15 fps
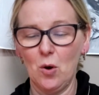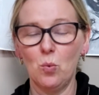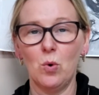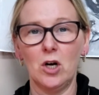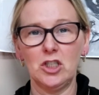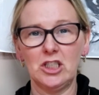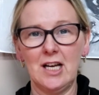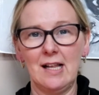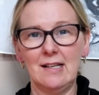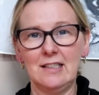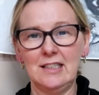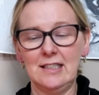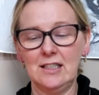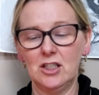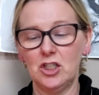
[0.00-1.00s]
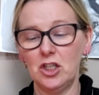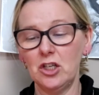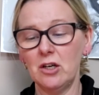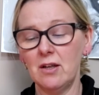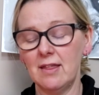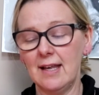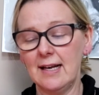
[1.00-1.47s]
What challenges do
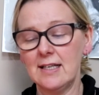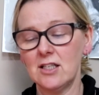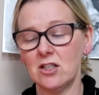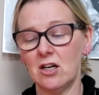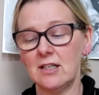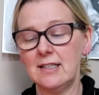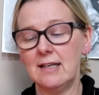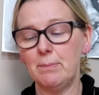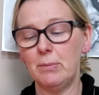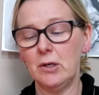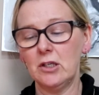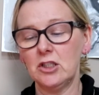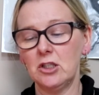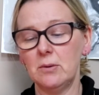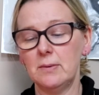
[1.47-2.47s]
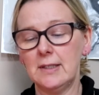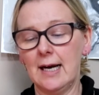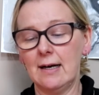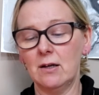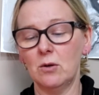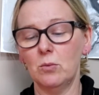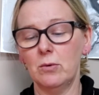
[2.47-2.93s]
you think starting a Booktube
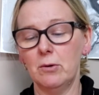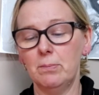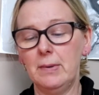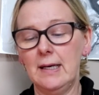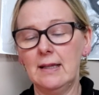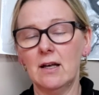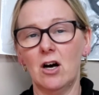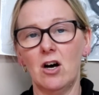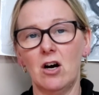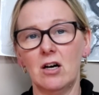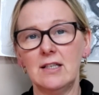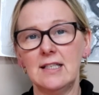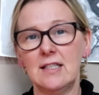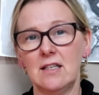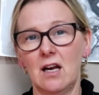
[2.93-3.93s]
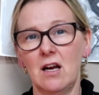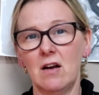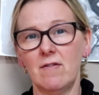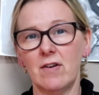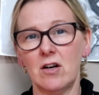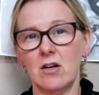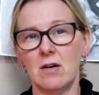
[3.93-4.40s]
channel will be the hardest to
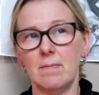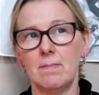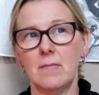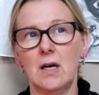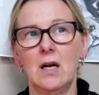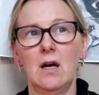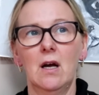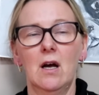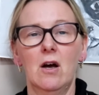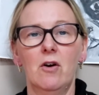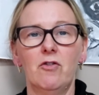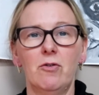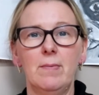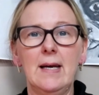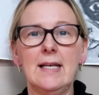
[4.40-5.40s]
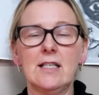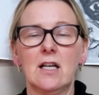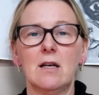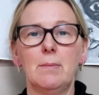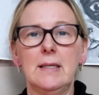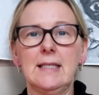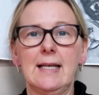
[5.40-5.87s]
overcome? For me, it's
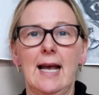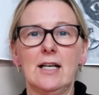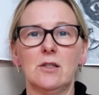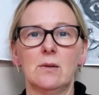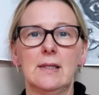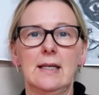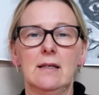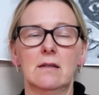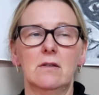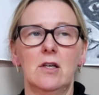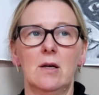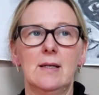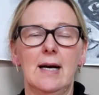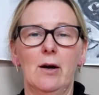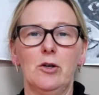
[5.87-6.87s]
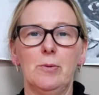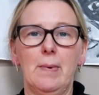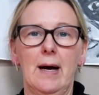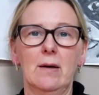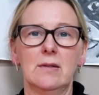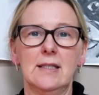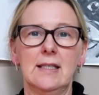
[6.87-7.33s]
going to be scheduling, no doubt
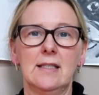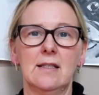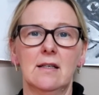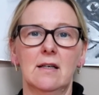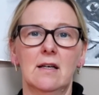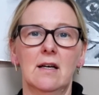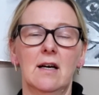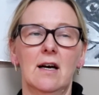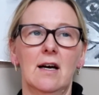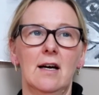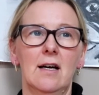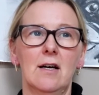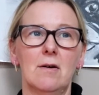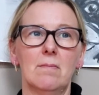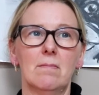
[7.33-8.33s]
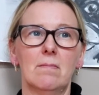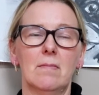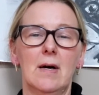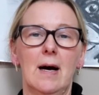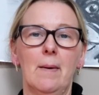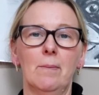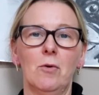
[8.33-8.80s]
about it.
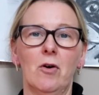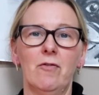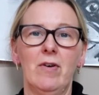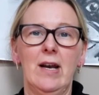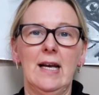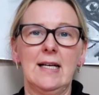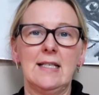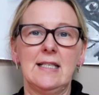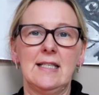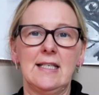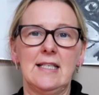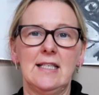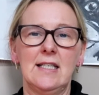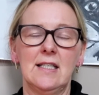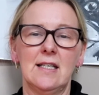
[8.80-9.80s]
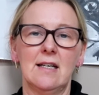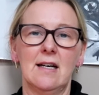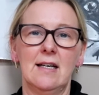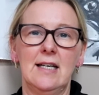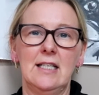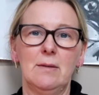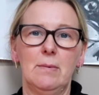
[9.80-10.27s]
I'm not very consistent, and
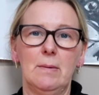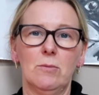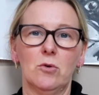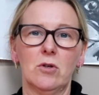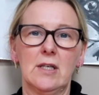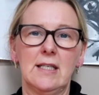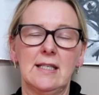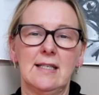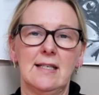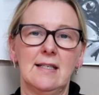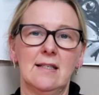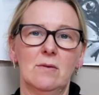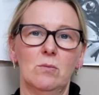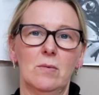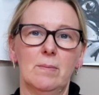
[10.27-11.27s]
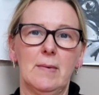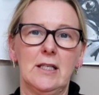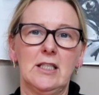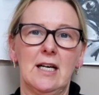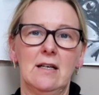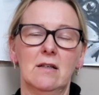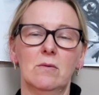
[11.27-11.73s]
I need to be more consistent with my
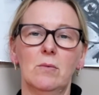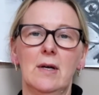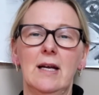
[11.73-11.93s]
channel.